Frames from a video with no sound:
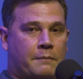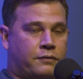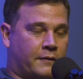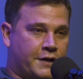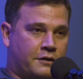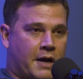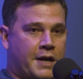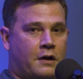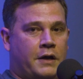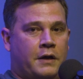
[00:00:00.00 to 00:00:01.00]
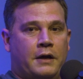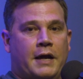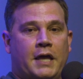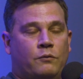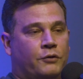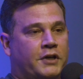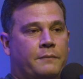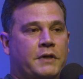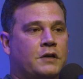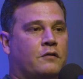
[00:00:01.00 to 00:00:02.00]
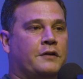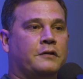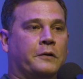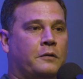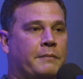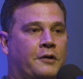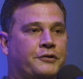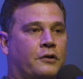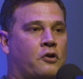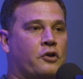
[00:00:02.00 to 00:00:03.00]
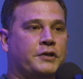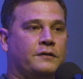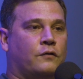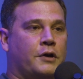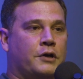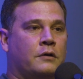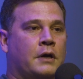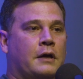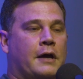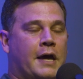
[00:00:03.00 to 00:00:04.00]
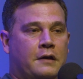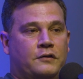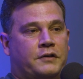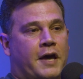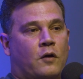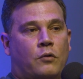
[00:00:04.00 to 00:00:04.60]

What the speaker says: provide your binary, and then we'll set up the ingress and load balancer and all those things for you, and it just kind of